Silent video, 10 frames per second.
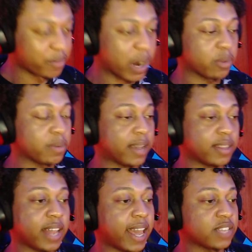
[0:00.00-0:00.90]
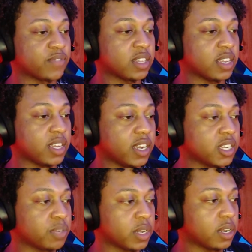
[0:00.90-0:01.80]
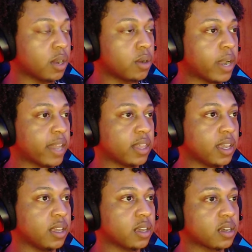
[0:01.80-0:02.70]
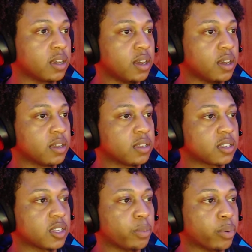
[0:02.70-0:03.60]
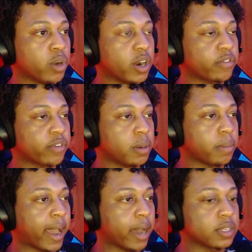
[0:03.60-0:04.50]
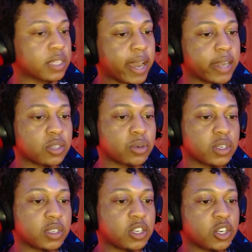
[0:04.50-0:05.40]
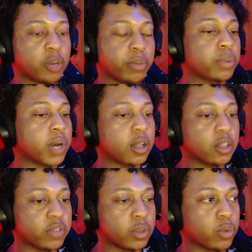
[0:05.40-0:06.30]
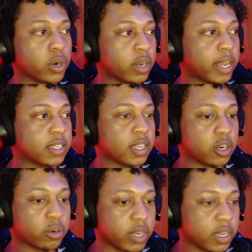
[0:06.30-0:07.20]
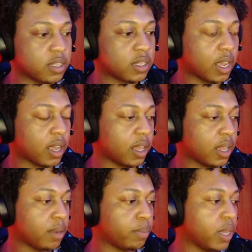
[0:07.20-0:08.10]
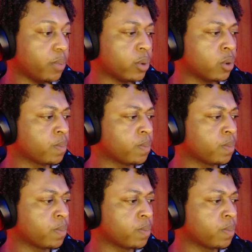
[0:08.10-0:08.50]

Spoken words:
about the last 50 years. But no, I think support from outside sources, you know, people all over the world, has increased. And people